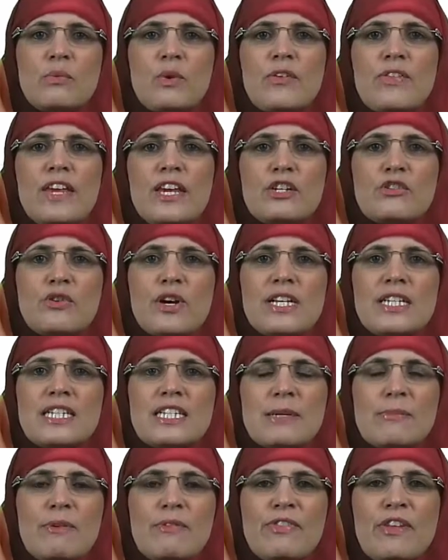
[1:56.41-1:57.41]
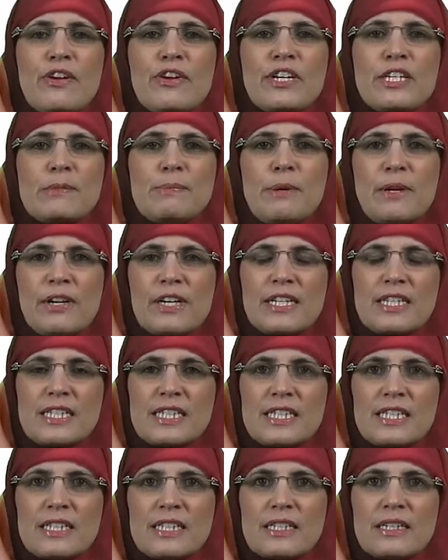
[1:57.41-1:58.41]
where they address some of their
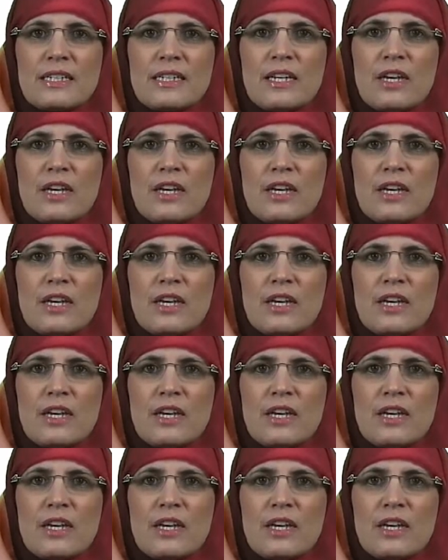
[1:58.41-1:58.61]
experiences.